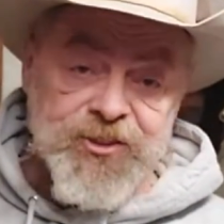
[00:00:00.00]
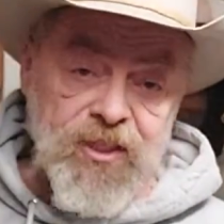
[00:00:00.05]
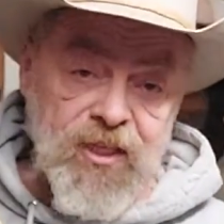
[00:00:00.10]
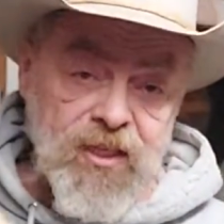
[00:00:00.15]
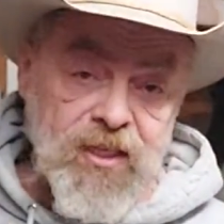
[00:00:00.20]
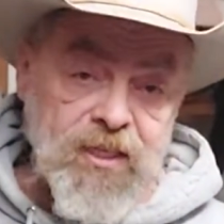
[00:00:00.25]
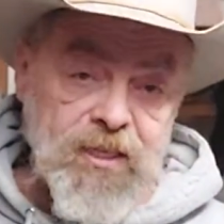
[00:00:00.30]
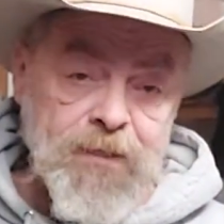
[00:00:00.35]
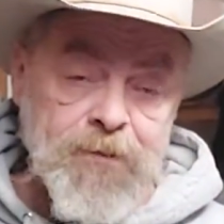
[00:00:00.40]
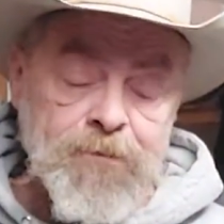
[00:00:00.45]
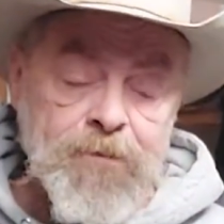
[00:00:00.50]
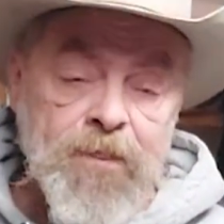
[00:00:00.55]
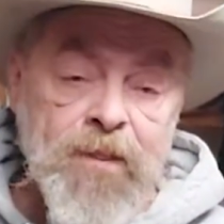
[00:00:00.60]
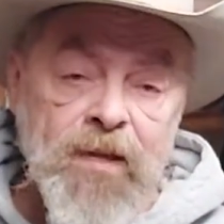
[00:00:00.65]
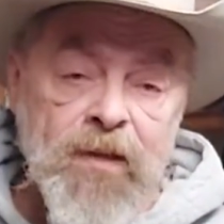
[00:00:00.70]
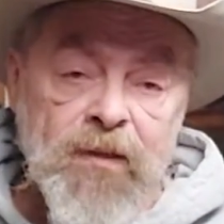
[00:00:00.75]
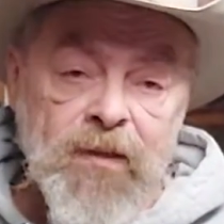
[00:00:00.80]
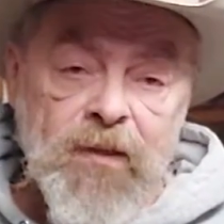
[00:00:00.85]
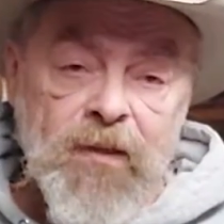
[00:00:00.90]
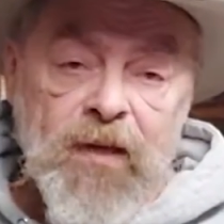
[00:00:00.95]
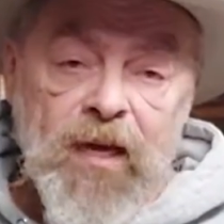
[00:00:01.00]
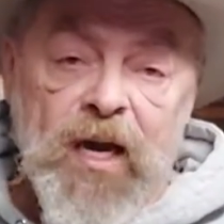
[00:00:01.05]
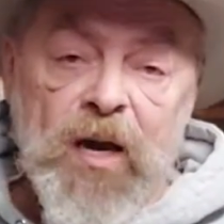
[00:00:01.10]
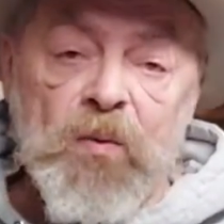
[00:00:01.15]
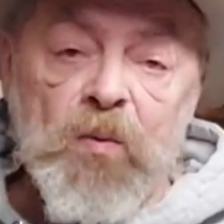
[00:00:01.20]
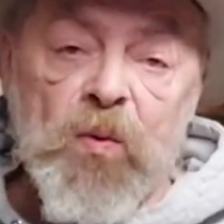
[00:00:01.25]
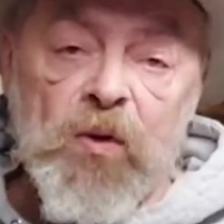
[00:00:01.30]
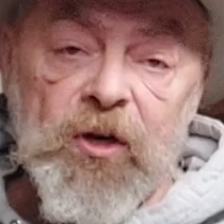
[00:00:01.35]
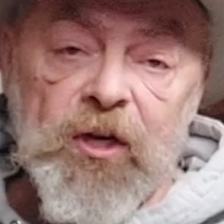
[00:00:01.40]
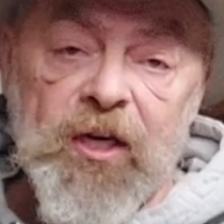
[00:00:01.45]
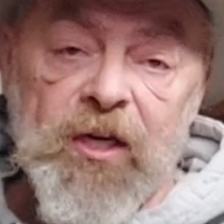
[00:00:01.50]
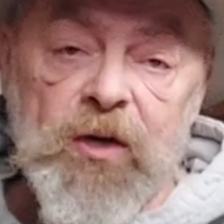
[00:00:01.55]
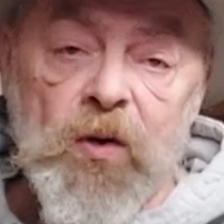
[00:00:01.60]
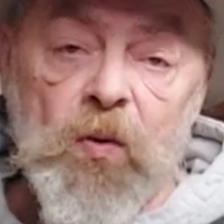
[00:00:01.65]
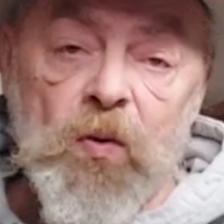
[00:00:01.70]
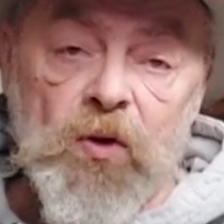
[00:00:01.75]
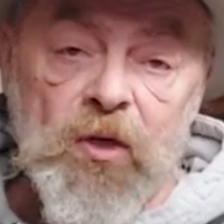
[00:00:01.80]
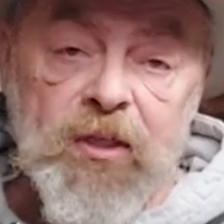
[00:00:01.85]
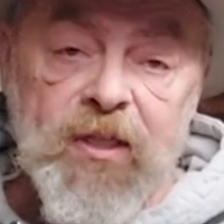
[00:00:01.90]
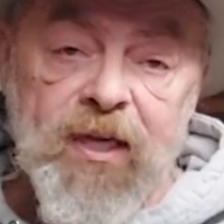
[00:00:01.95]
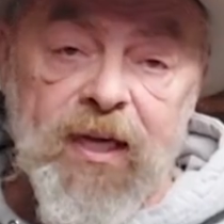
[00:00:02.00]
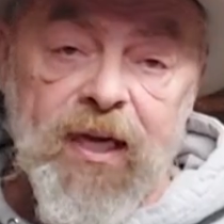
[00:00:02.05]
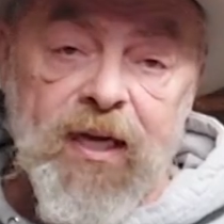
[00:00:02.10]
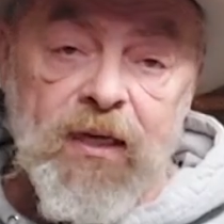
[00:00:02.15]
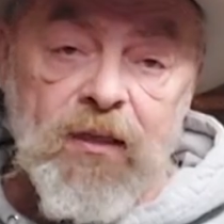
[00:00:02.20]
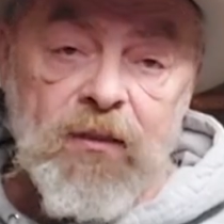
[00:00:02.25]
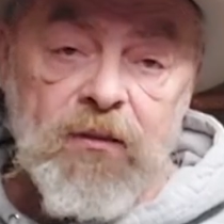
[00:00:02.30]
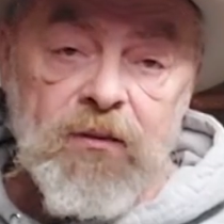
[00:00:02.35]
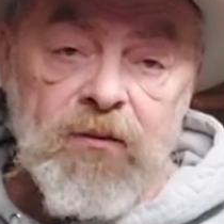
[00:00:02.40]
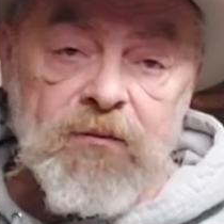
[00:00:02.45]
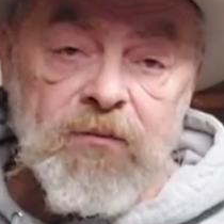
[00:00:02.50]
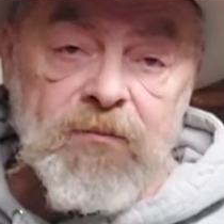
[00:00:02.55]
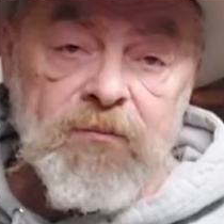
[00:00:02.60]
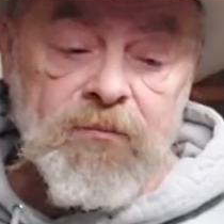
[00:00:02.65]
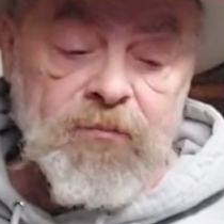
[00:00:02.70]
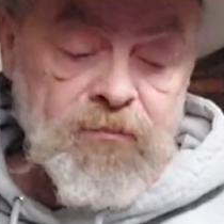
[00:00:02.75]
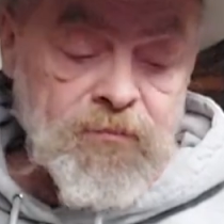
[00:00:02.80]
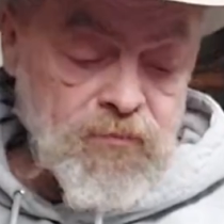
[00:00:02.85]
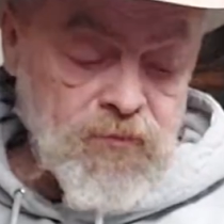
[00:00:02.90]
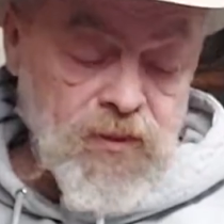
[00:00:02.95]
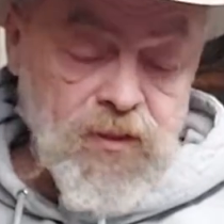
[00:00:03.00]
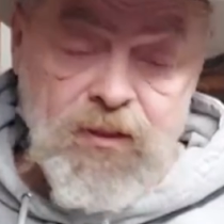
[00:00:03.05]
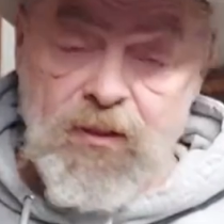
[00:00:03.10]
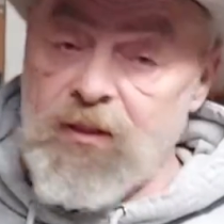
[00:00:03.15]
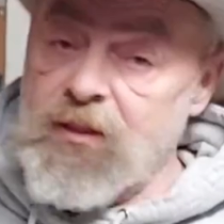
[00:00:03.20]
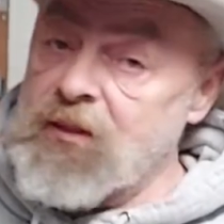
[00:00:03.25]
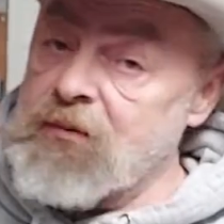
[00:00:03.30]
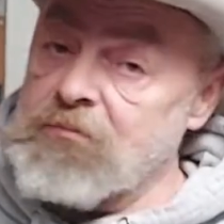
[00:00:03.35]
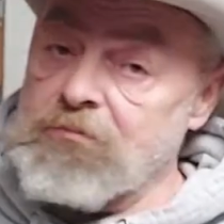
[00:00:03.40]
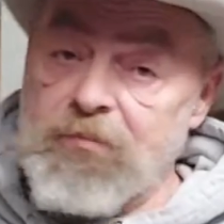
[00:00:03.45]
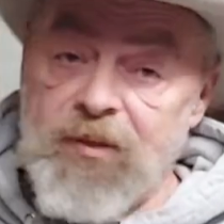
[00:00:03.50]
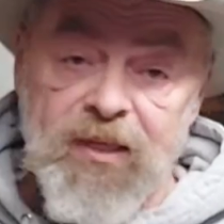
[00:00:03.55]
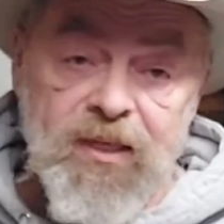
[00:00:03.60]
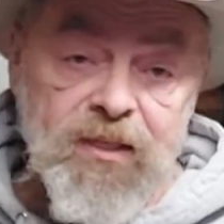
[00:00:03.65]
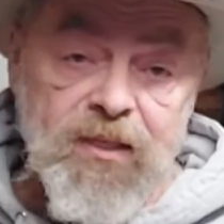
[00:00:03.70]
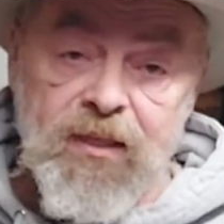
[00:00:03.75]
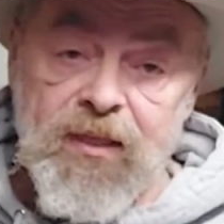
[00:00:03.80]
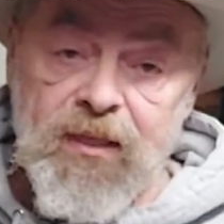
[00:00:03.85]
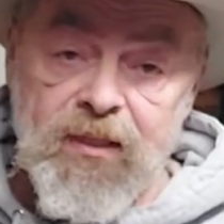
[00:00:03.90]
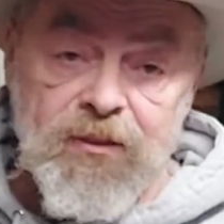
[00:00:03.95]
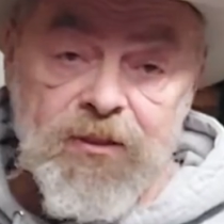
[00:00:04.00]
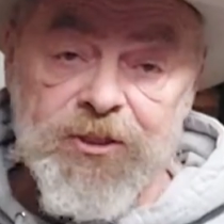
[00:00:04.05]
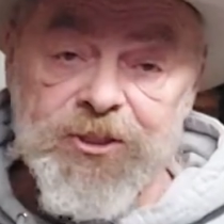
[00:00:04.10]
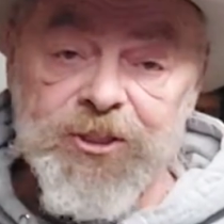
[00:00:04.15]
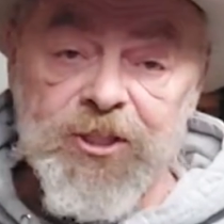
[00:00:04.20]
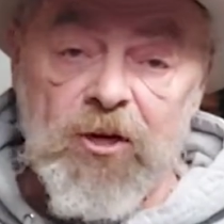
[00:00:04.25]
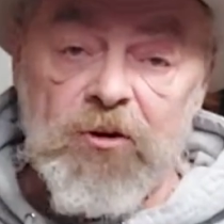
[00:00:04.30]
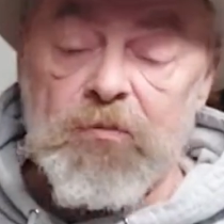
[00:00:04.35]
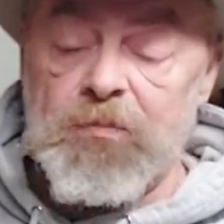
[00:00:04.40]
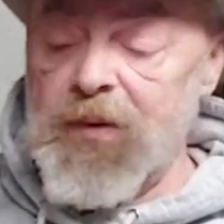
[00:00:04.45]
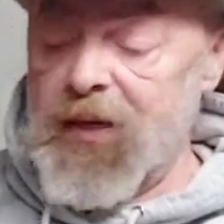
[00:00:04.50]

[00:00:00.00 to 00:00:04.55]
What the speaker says: say I'm working horn cattle, be it in the show